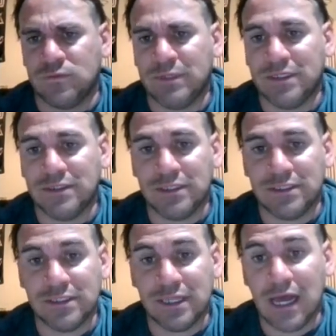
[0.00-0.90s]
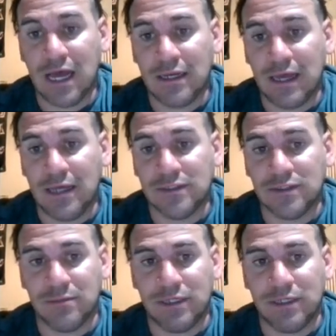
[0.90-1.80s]
because it is not
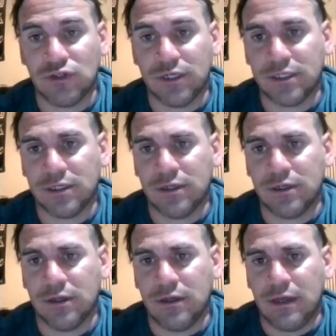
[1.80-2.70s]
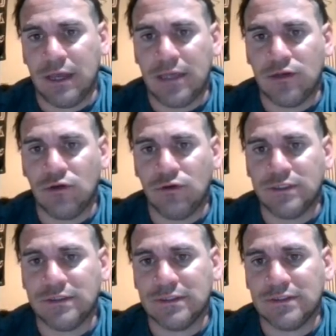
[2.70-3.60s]
asymmetric. And
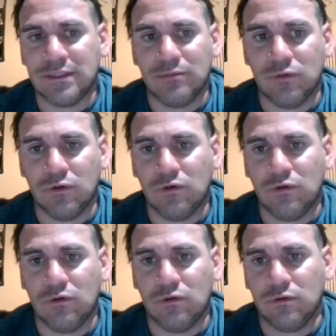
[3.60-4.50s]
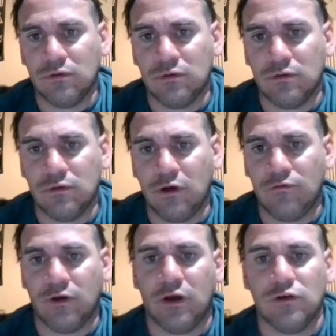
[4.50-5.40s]
notice the symbol
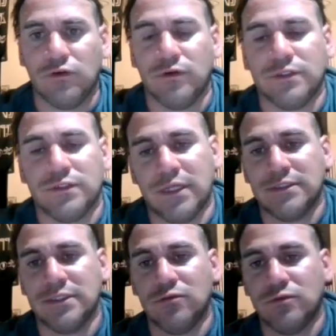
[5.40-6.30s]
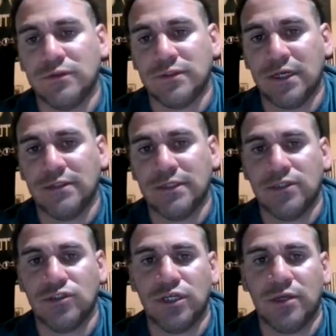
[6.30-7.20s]
of congruence. It has equal in size
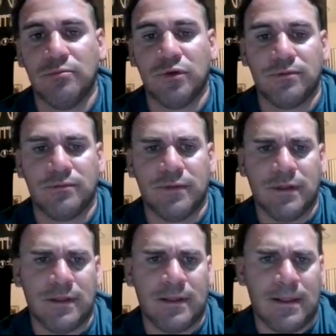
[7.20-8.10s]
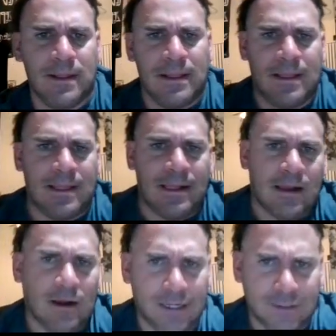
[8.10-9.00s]
and shape.
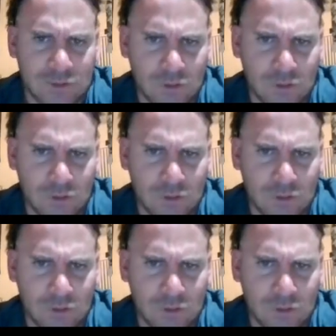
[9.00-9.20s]
All right,